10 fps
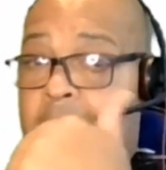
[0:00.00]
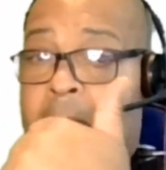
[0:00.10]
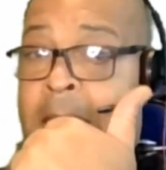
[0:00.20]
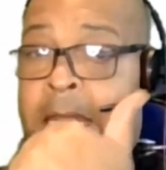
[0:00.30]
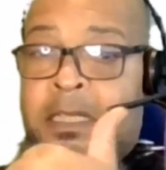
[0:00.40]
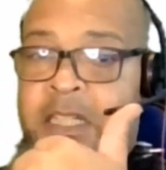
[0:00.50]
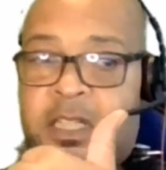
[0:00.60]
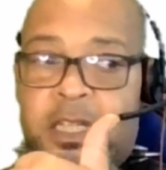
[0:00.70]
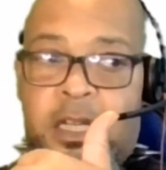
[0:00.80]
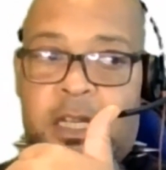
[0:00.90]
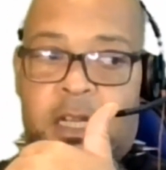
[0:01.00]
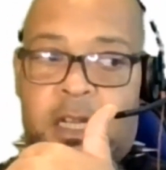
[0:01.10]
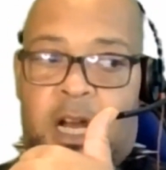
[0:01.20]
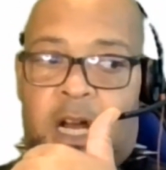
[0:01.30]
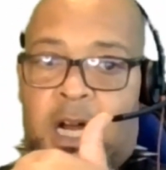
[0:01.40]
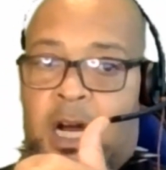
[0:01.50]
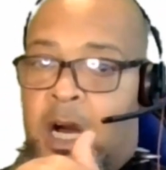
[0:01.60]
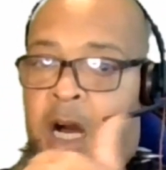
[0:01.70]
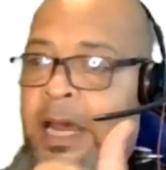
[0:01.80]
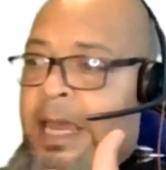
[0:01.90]
And
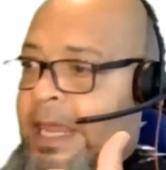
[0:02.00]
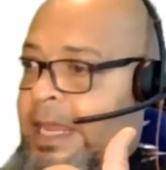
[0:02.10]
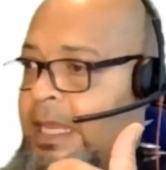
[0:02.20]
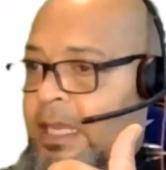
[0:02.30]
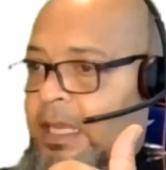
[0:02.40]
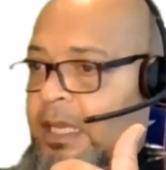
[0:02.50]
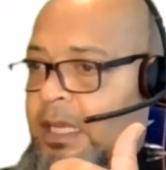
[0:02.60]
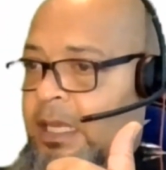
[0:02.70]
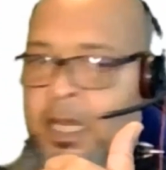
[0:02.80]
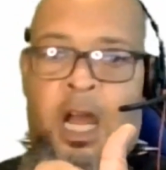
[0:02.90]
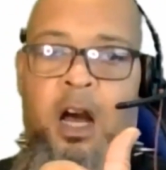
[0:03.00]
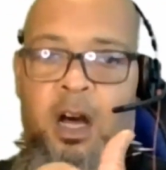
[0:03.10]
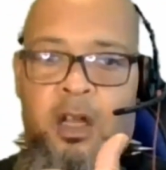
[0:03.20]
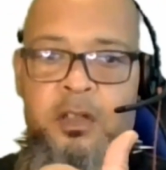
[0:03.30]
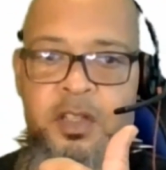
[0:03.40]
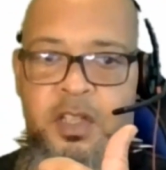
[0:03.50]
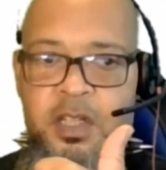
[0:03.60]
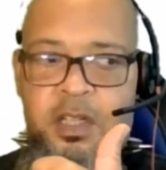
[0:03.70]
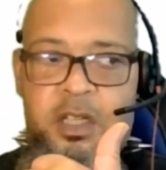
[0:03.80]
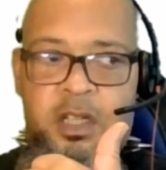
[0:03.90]
I can't
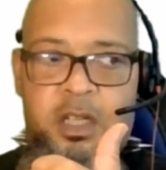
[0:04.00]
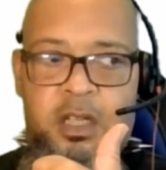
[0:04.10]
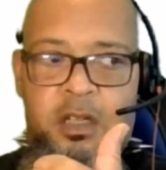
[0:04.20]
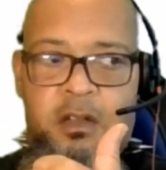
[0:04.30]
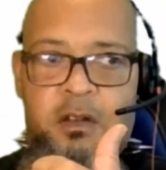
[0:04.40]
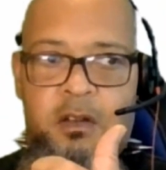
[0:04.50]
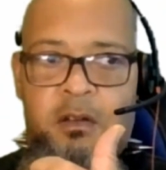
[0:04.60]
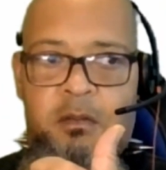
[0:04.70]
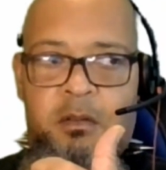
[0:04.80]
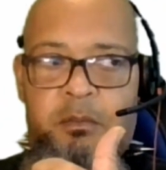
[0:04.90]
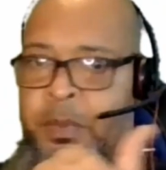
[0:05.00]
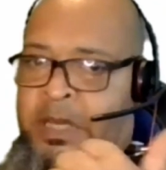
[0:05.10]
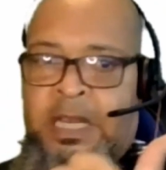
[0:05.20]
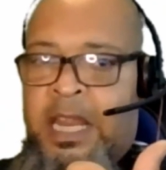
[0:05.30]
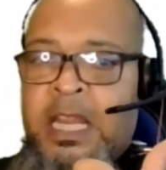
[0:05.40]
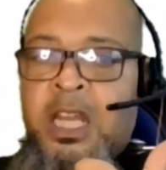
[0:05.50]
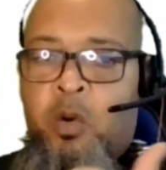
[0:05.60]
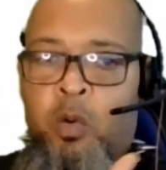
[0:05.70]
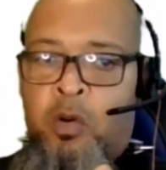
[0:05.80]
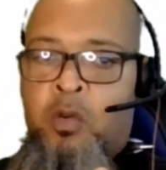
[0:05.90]
be
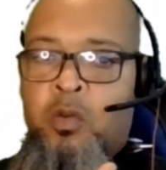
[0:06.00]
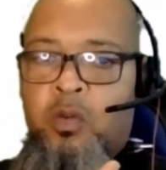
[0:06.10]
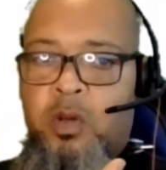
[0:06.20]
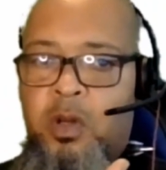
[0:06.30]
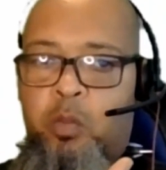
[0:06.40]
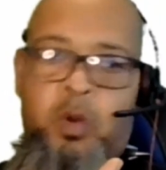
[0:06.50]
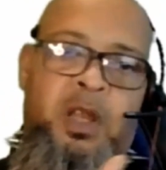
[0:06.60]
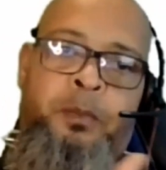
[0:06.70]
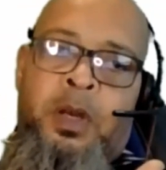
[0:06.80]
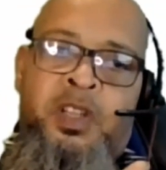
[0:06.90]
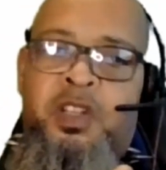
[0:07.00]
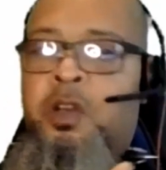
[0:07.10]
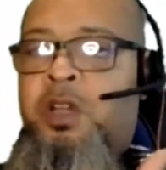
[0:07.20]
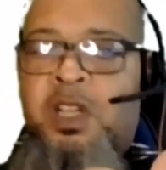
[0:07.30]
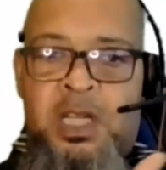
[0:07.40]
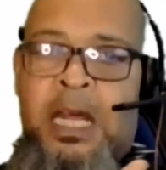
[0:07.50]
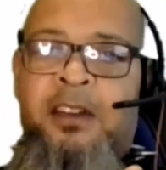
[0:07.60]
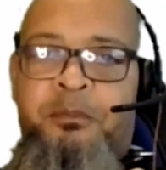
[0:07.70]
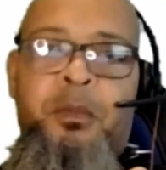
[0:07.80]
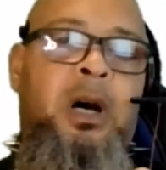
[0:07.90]
equal with a person who doesn't
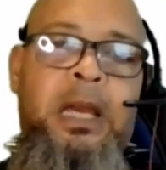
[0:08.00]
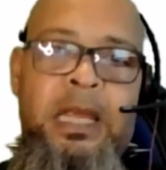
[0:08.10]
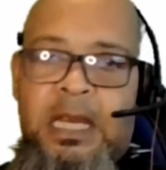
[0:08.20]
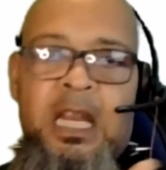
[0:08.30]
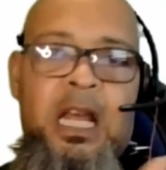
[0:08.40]
have my